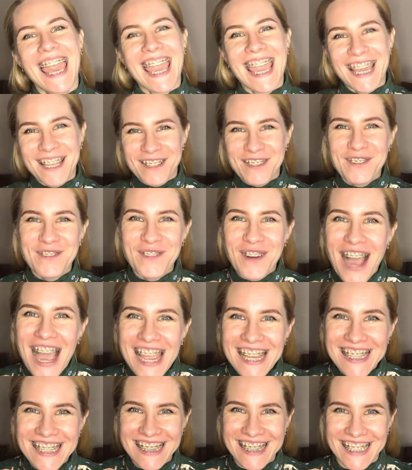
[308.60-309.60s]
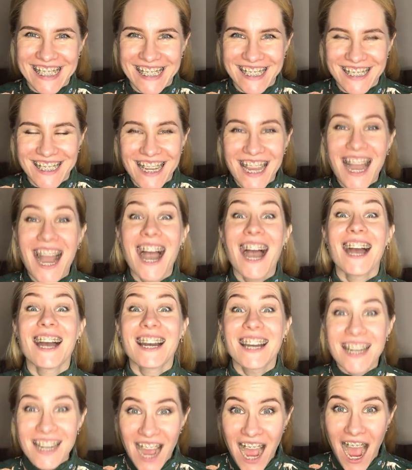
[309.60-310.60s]
And finally,
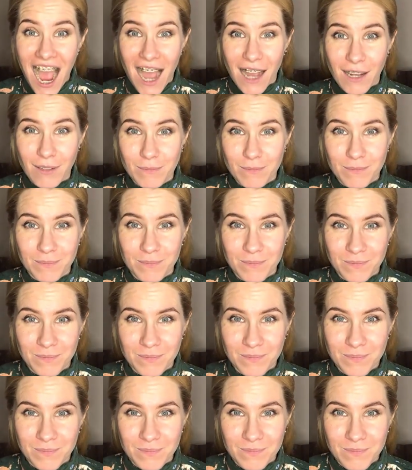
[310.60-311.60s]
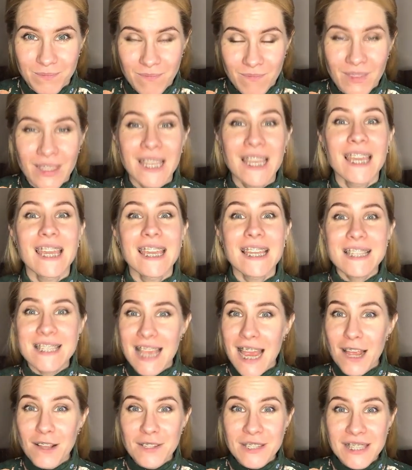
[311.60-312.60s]
ha. It
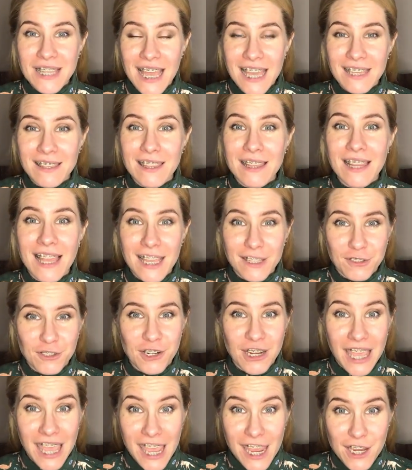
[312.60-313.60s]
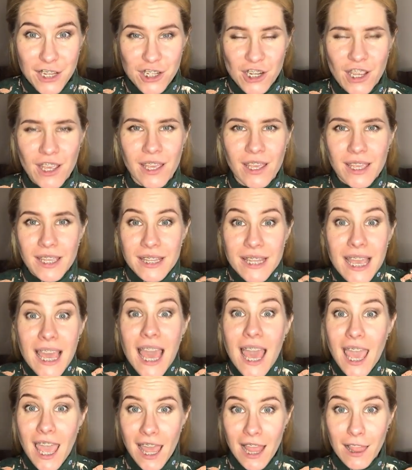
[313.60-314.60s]
sounds like the letter H in
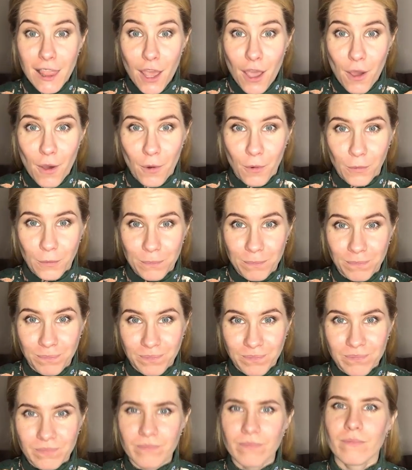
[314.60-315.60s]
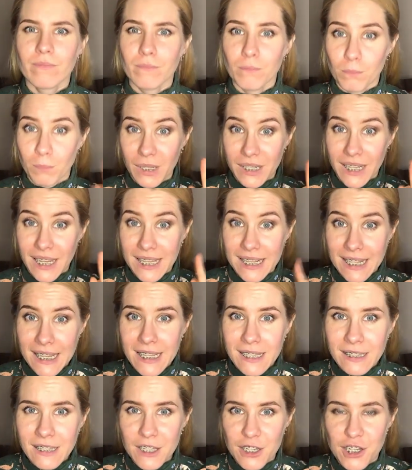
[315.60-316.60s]
hello. But in
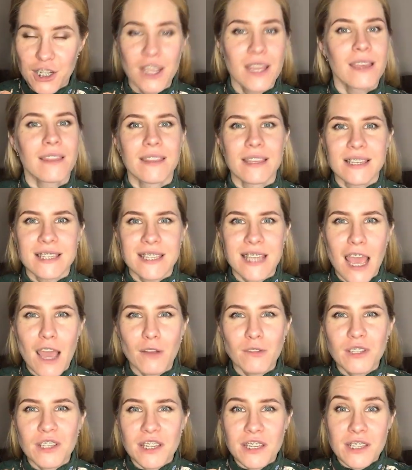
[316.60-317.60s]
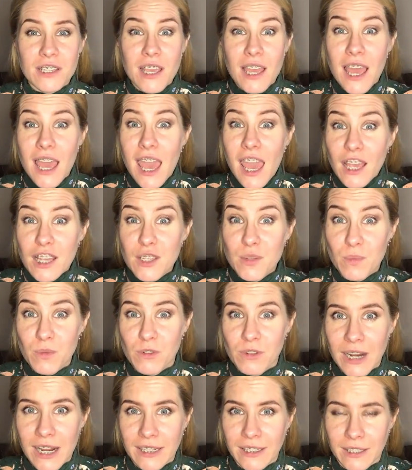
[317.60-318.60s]
English, the sound is
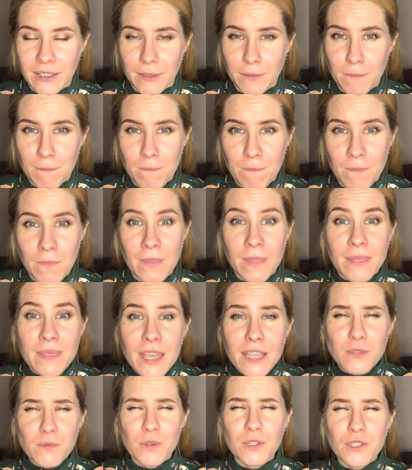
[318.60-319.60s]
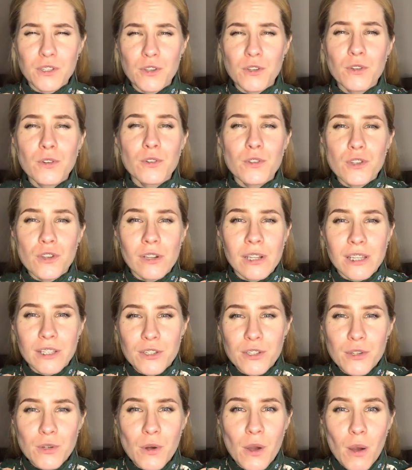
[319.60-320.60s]
aspirated. That's what you usually
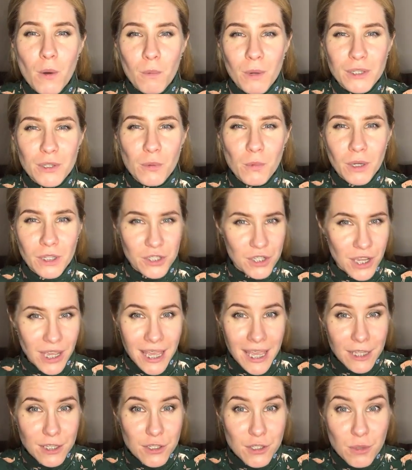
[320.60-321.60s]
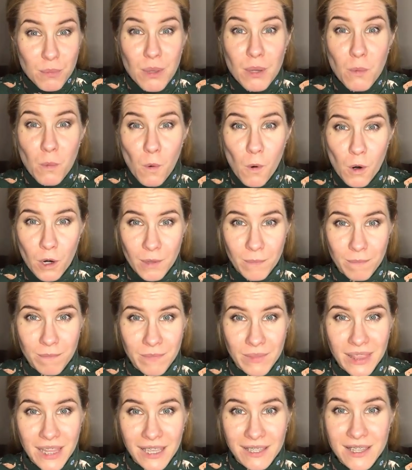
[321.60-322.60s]
do when you want your hands to be warm,
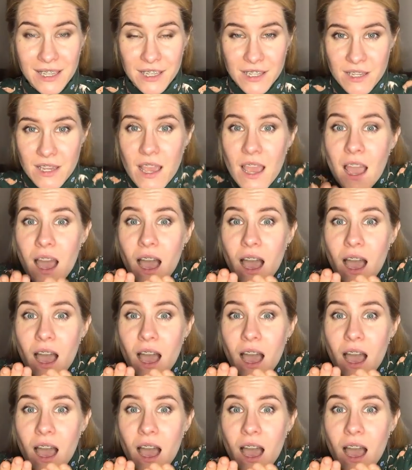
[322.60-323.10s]
like this.